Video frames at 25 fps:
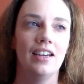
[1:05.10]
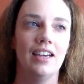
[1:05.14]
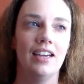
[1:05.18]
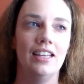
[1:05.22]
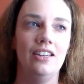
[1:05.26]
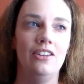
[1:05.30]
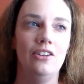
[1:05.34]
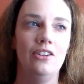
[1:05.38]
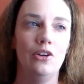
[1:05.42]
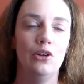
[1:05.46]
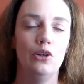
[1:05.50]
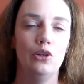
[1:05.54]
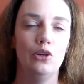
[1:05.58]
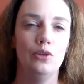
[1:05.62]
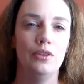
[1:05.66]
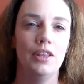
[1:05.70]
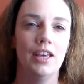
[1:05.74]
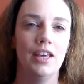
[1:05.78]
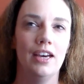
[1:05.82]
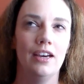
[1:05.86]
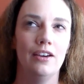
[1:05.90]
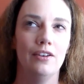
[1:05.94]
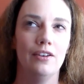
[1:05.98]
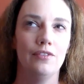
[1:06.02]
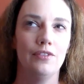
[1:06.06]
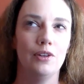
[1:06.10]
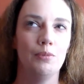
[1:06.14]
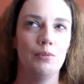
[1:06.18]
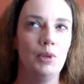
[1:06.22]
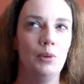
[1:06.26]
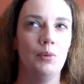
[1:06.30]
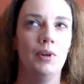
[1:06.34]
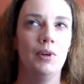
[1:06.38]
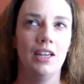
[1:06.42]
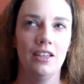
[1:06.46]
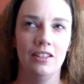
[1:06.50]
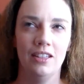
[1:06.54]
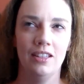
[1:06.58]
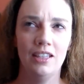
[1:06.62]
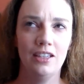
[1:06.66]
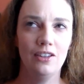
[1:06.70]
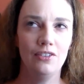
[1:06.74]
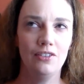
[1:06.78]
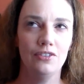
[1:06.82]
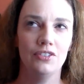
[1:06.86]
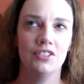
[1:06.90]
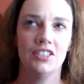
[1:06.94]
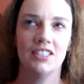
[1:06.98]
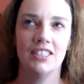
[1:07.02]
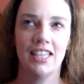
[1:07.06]
I know that for me, when I think
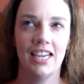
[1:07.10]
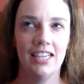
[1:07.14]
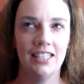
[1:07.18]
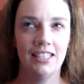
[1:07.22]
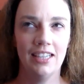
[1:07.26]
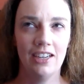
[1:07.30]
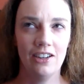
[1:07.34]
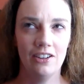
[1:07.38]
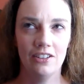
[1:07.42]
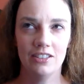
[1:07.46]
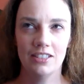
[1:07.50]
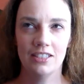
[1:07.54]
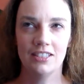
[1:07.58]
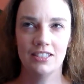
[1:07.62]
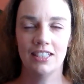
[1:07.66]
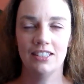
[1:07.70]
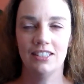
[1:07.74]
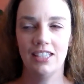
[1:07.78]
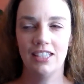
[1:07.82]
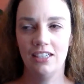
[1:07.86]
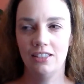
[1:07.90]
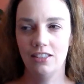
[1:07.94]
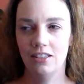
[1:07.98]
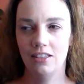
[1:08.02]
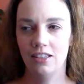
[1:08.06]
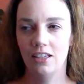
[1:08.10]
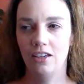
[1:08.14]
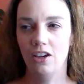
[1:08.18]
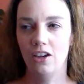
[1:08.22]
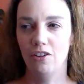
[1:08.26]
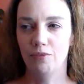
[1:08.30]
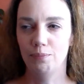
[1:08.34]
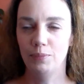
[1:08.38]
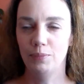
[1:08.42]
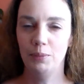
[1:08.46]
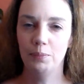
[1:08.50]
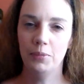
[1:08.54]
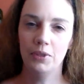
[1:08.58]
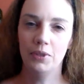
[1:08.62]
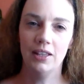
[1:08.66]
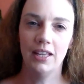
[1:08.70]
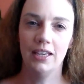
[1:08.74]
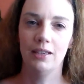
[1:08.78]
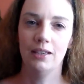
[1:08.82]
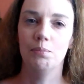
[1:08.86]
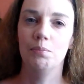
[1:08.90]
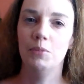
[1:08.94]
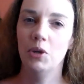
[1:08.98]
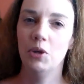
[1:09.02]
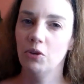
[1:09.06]
of side characters, I tend to think of people
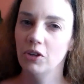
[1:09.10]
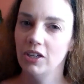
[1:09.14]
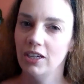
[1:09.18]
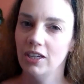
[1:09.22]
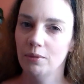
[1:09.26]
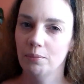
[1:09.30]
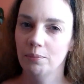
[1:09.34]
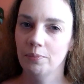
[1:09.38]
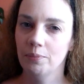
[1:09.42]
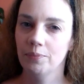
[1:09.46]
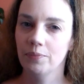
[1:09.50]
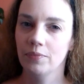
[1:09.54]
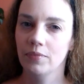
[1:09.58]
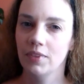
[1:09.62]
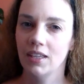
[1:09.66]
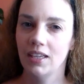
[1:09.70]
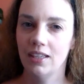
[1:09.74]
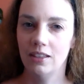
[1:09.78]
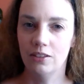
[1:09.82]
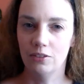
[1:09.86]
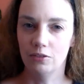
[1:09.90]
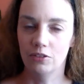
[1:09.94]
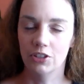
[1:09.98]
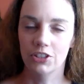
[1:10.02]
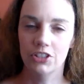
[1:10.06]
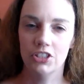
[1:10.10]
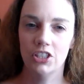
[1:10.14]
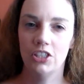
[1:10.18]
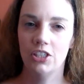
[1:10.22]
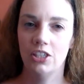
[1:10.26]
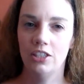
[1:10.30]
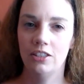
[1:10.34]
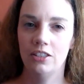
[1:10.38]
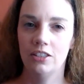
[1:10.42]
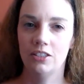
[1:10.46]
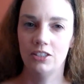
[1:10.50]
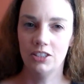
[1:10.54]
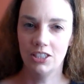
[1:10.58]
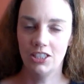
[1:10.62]
like Miriam in The Return, the